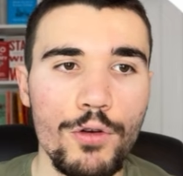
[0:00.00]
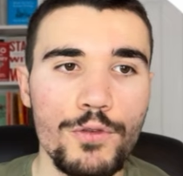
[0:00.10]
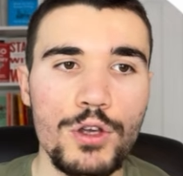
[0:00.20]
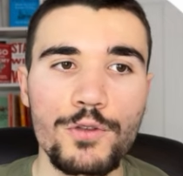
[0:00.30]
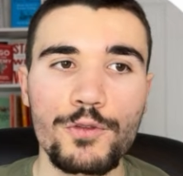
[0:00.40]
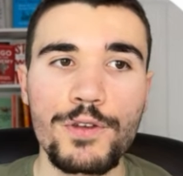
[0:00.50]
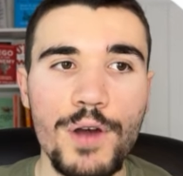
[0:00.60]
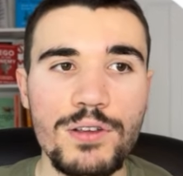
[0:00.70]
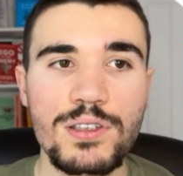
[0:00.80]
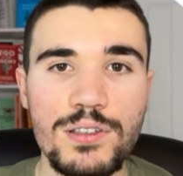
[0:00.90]
reviews,
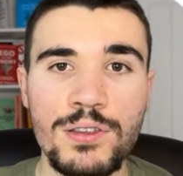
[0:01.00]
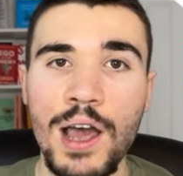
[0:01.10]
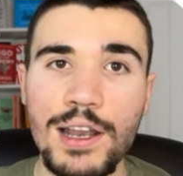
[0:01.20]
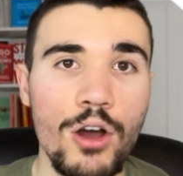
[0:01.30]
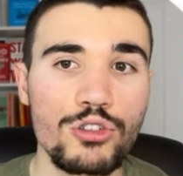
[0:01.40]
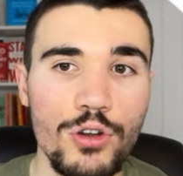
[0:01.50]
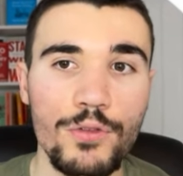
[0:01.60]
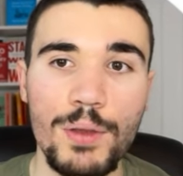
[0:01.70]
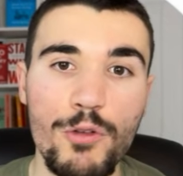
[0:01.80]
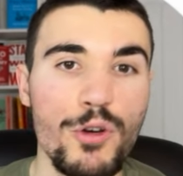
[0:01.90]
3,900 of
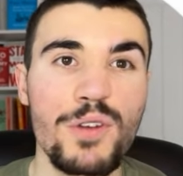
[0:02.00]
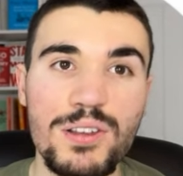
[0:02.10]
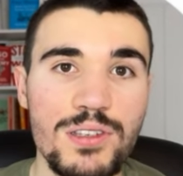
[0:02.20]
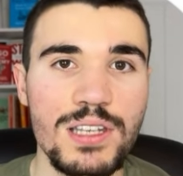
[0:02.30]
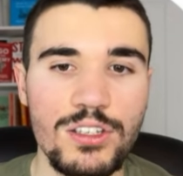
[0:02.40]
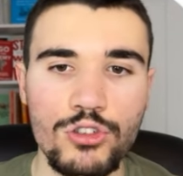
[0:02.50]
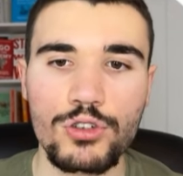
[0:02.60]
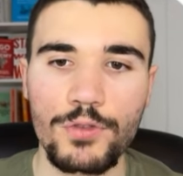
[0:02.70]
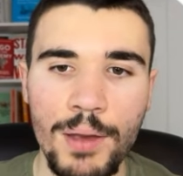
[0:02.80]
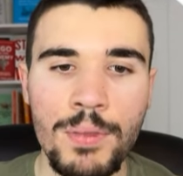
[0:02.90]
them or 3,600
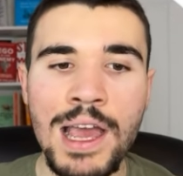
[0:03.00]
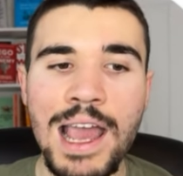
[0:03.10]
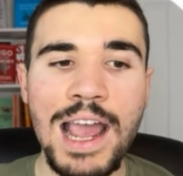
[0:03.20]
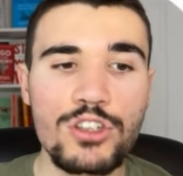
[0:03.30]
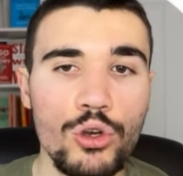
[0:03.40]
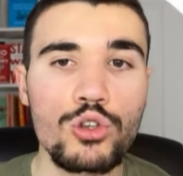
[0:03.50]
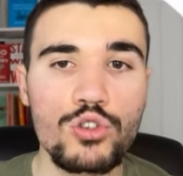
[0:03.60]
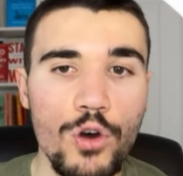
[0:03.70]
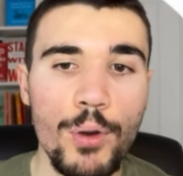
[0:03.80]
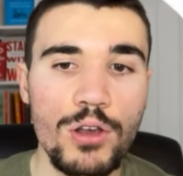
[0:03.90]
of them. He's a good
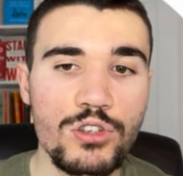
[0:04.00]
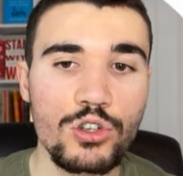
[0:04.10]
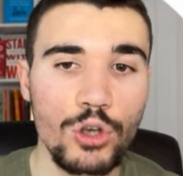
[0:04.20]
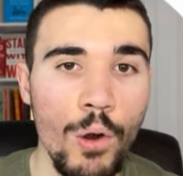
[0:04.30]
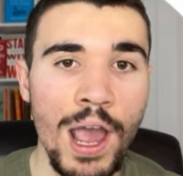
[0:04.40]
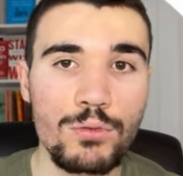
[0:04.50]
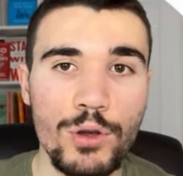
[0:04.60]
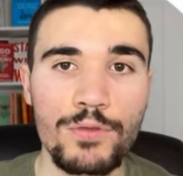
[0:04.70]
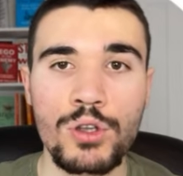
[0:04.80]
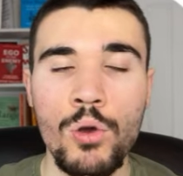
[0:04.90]
sort of person to go ahead
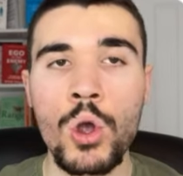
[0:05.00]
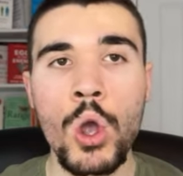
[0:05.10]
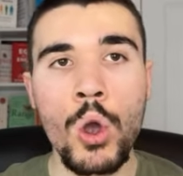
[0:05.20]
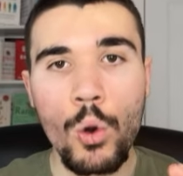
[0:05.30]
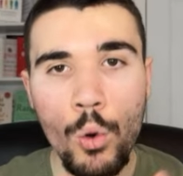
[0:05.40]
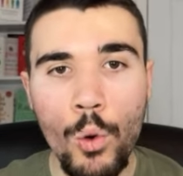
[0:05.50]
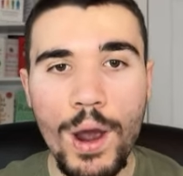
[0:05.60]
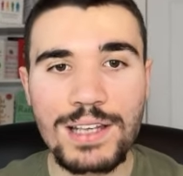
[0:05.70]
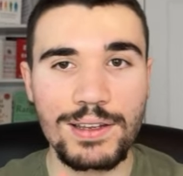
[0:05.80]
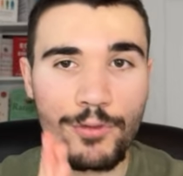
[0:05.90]
with. So
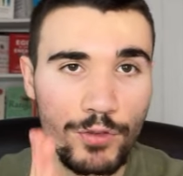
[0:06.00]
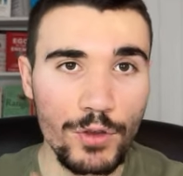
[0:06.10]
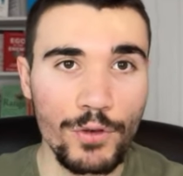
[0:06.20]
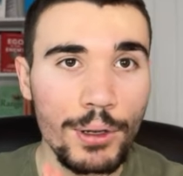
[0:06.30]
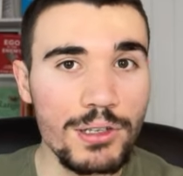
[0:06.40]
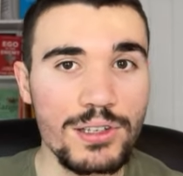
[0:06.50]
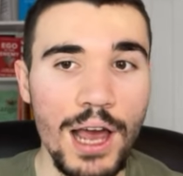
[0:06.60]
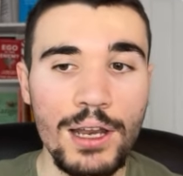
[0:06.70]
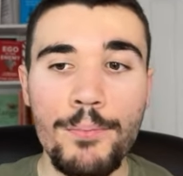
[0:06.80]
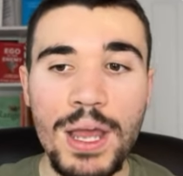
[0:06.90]
always with the thumbnail
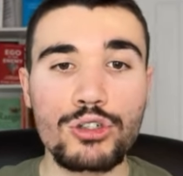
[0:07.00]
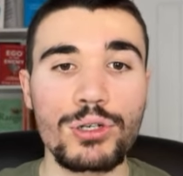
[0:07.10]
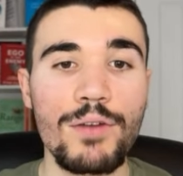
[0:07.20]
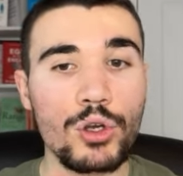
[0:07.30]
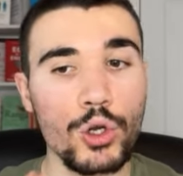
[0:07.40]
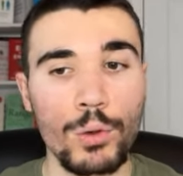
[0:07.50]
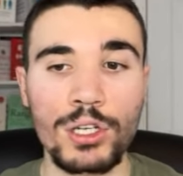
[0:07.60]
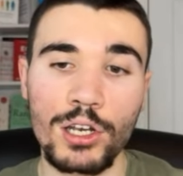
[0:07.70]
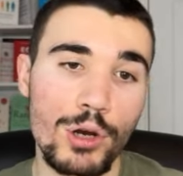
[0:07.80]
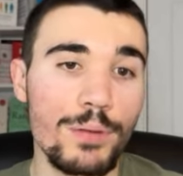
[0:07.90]
designer, make sure you have a good one.
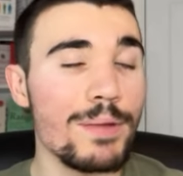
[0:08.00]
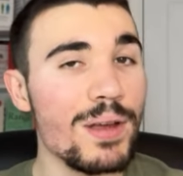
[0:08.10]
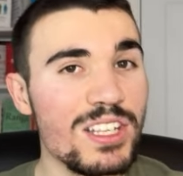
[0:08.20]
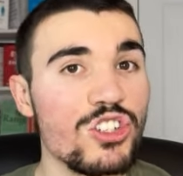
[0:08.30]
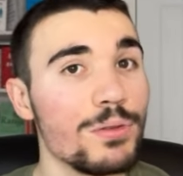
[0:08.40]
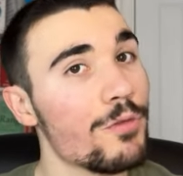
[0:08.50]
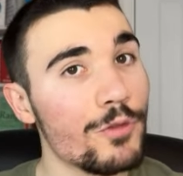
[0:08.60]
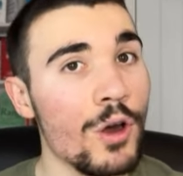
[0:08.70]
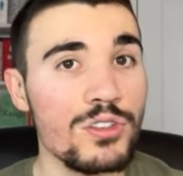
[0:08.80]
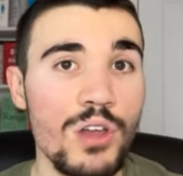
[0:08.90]
I'd recommend messaging them
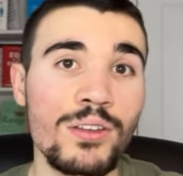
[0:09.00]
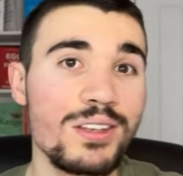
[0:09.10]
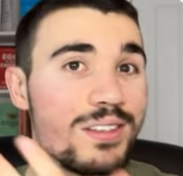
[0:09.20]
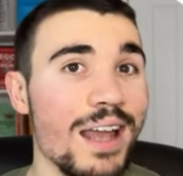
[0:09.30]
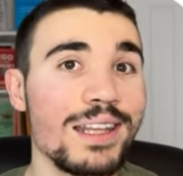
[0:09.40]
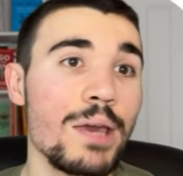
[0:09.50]
first to understand the